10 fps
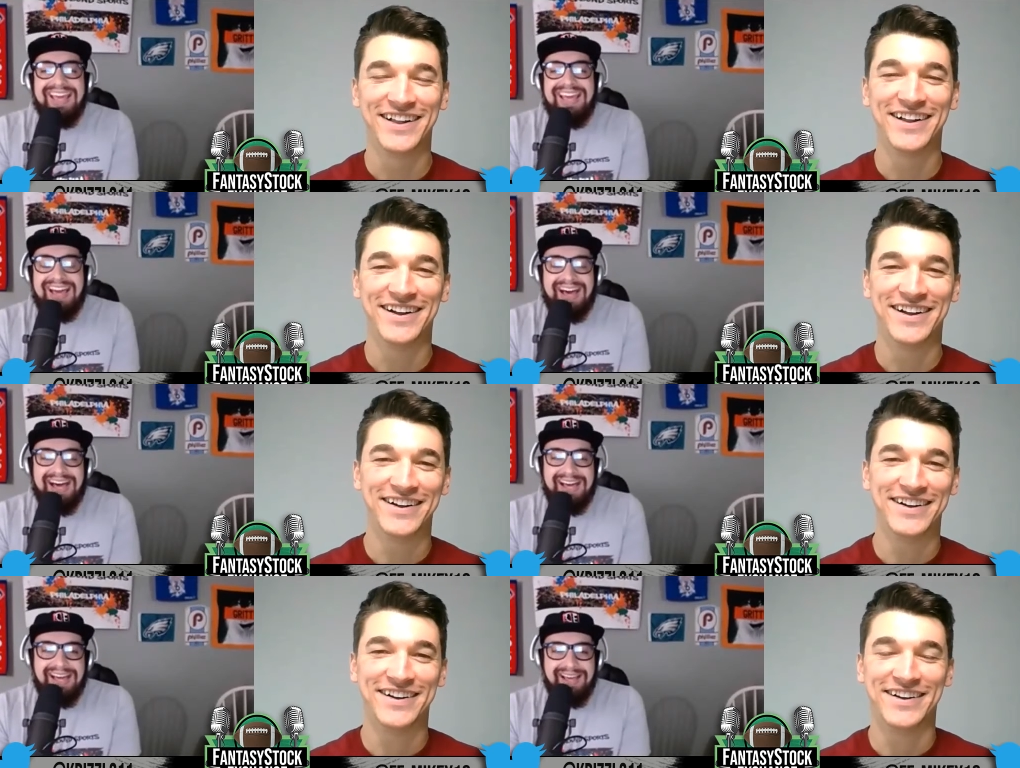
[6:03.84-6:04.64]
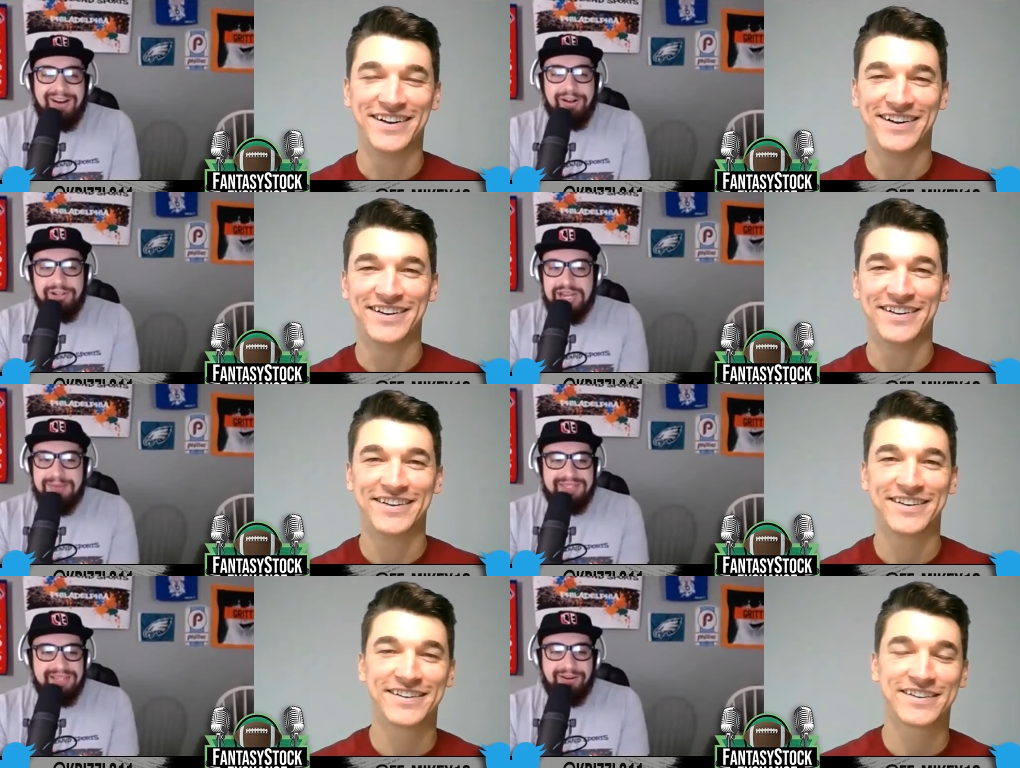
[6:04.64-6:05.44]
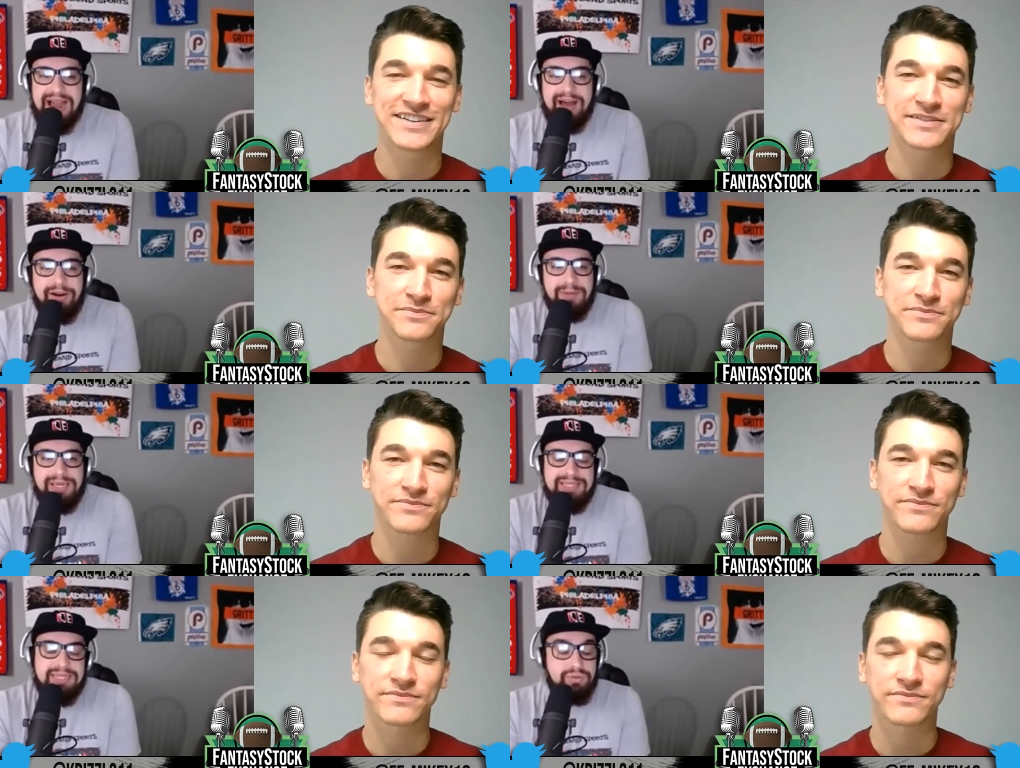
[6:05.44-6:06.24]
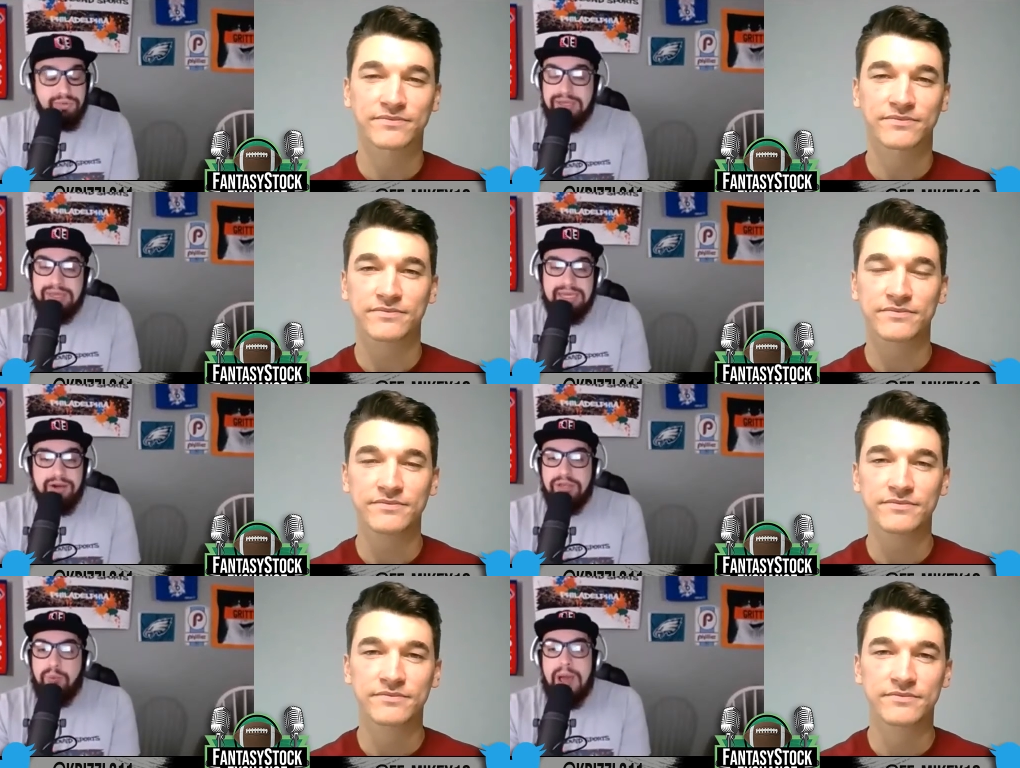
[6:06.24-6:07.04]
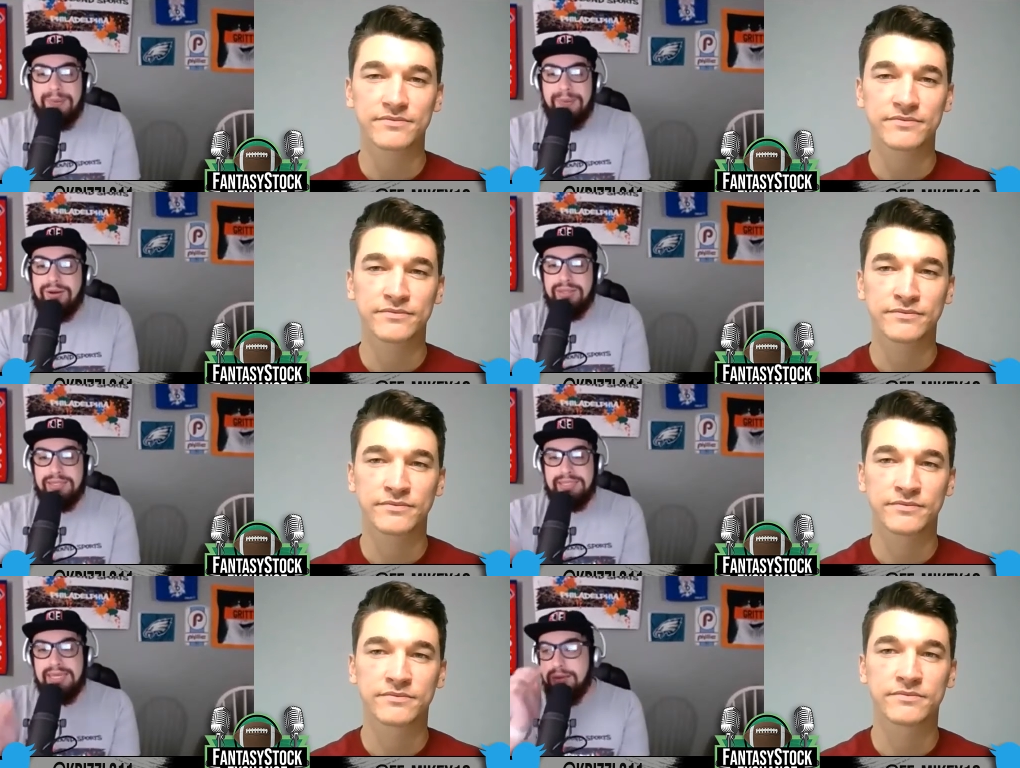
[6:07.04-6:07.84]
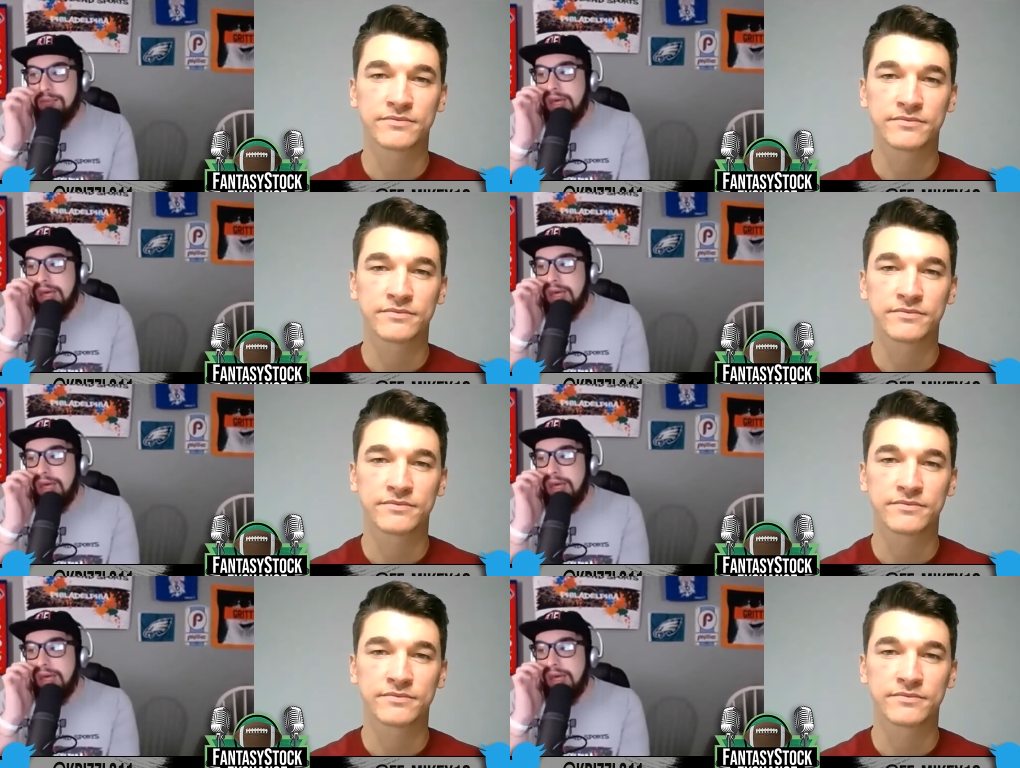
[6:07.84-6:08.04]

Speaker 1: uh, on Jamison Crowder because he's really the only weapon on this team.